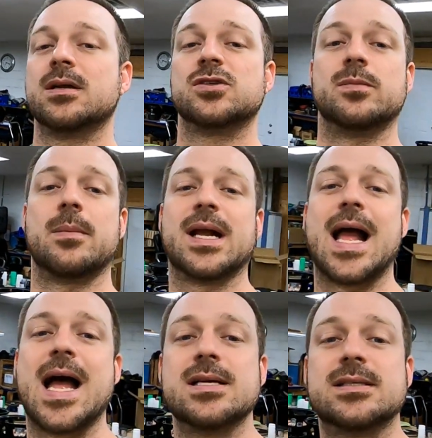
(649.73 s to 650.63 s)
So remember,
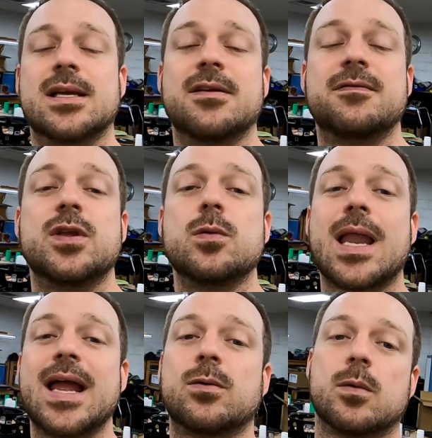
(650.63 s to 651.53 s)
guys, if you
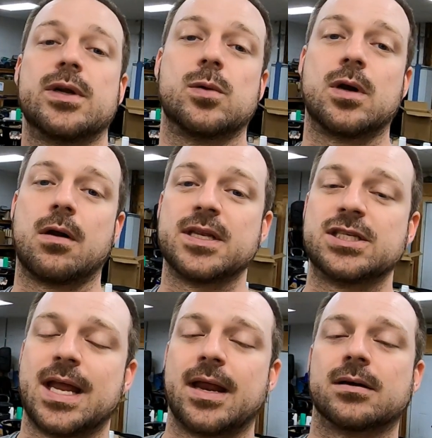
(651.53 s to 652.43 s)
like what we're doing here on the
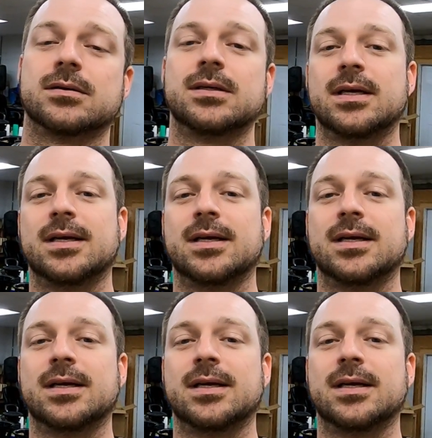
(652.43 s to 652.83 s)
channel,